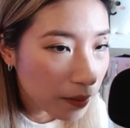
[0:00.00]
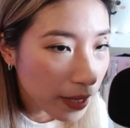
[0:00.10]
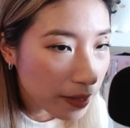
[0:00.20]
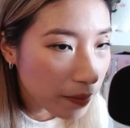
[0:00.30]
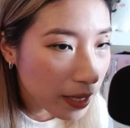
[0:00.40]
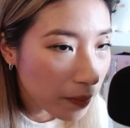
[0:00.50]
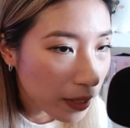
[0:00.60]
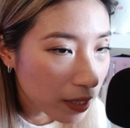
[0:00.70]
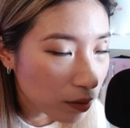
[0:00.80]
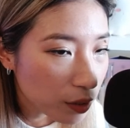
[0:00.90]
And
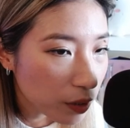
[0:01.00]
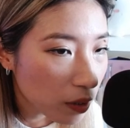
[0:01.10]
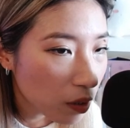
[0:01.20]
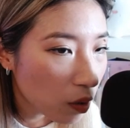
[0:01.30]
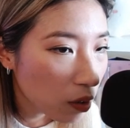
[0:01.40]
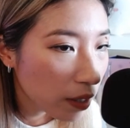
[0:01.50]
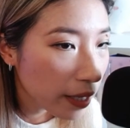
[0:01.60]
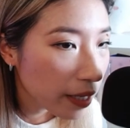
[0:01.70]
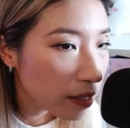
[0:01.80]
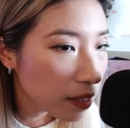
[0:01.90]
maybe I'll do a whole
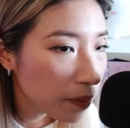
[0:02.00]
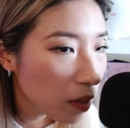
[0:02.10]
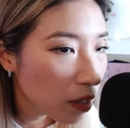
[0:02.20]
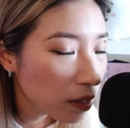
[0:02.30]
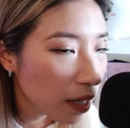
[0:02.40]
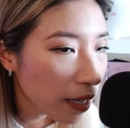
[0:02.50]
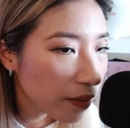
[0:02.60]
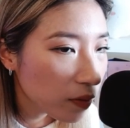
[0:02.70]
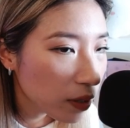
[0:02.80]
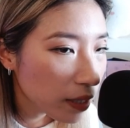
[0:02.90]
ASMR
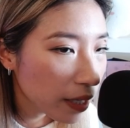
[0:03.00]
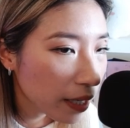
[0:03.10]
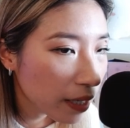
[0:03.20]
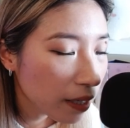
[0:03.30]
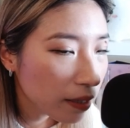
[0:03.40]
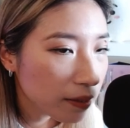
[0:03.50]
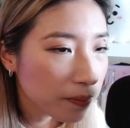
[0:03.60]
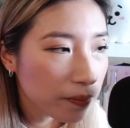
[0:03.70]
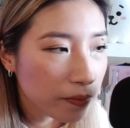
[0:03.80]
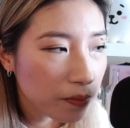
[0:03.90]
live one day
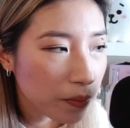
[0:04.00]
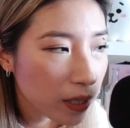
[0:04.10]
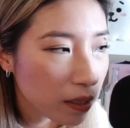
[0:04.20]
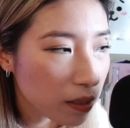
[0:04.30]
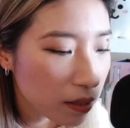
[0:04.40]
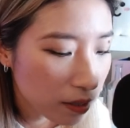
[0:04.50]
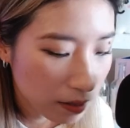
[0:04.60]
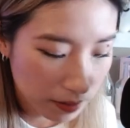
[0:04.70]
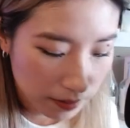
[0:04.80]
because